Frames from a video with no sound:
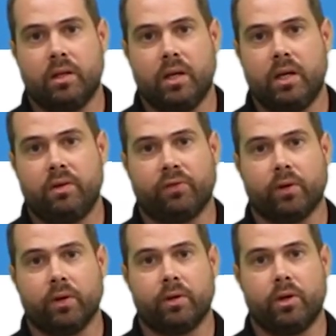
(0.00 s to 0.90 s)
you need
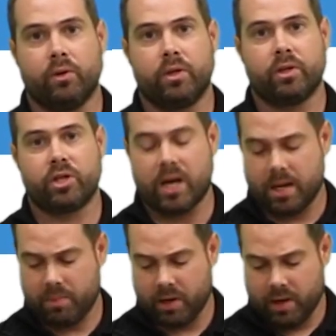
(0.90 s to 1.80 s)
for doing your
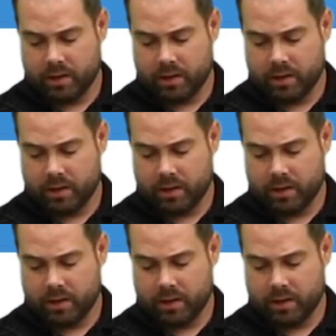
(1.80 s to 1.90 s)
job.